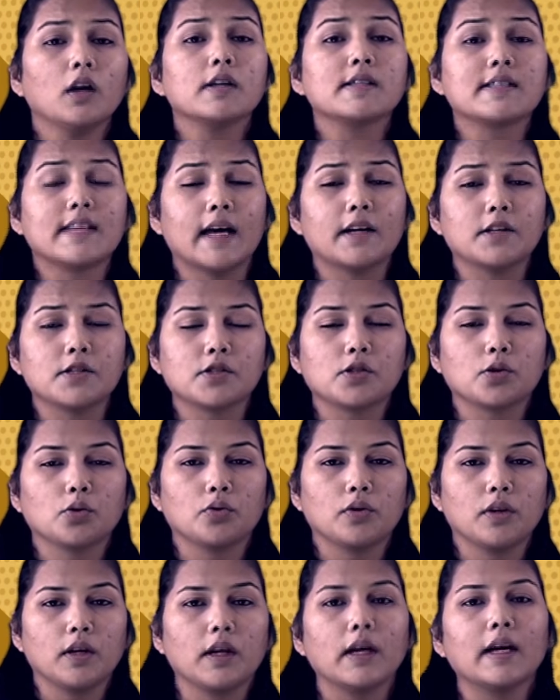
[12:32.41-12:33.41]

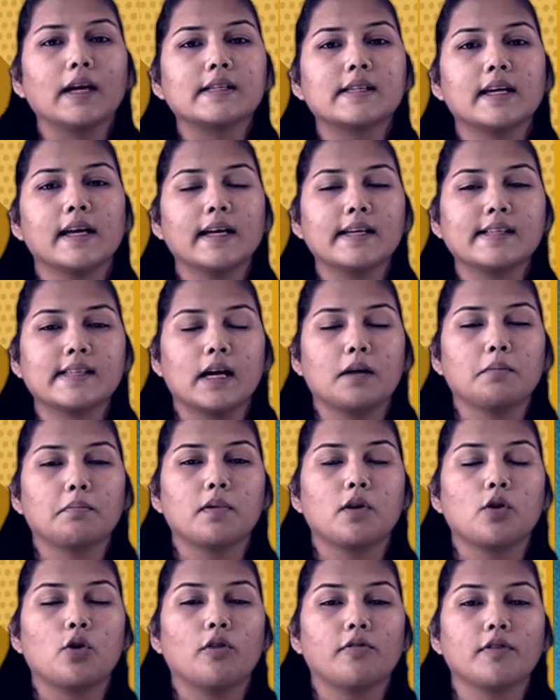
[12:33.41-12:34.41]
Sandstone is an
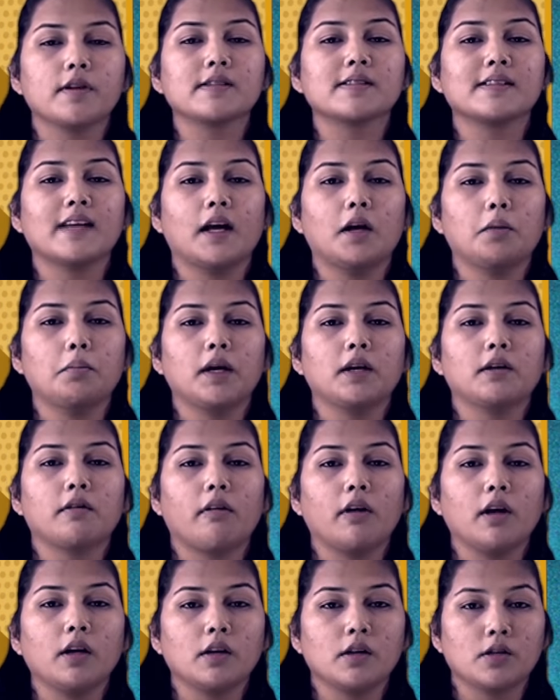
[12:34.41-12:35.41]
example of a
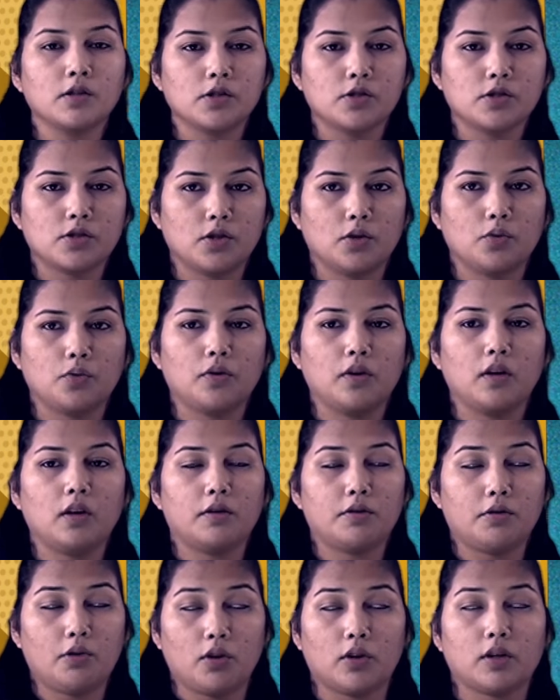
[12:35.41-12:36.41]
sedimentary stone
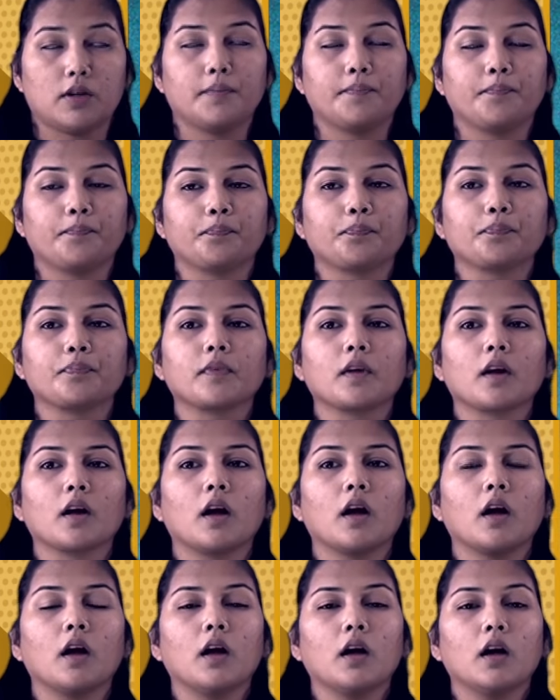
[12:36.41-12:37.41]
or rock.
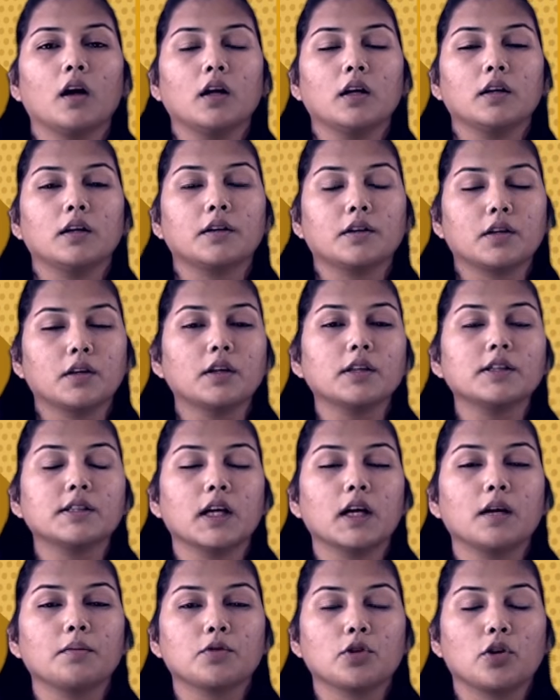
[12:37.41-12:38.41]
The third
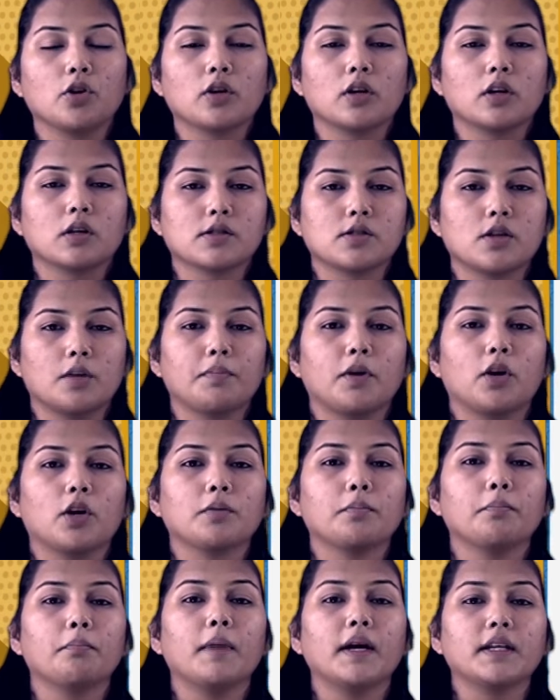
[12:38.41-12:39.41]
type talks
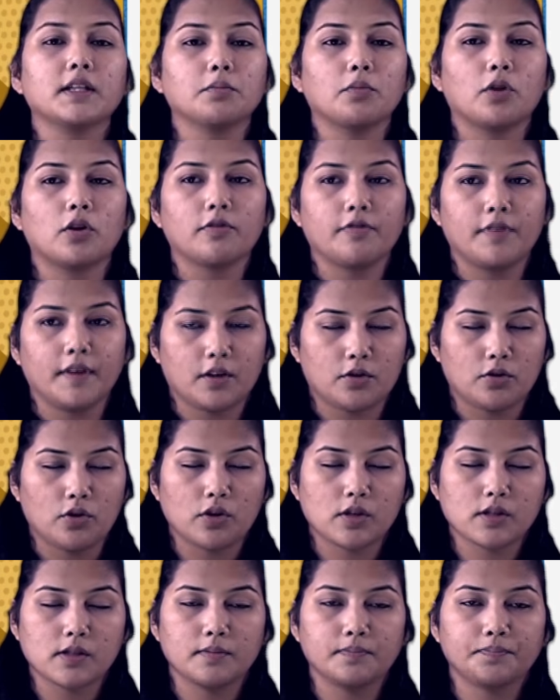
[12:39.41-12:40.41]
about metamorphic
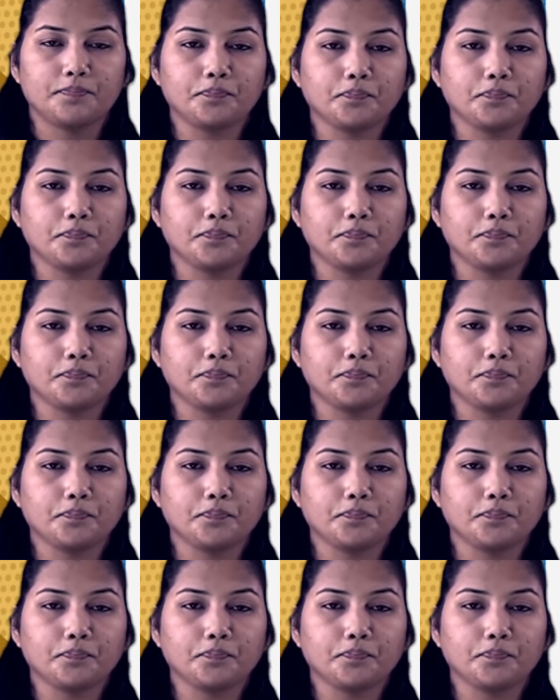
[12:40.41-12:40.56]
rocks.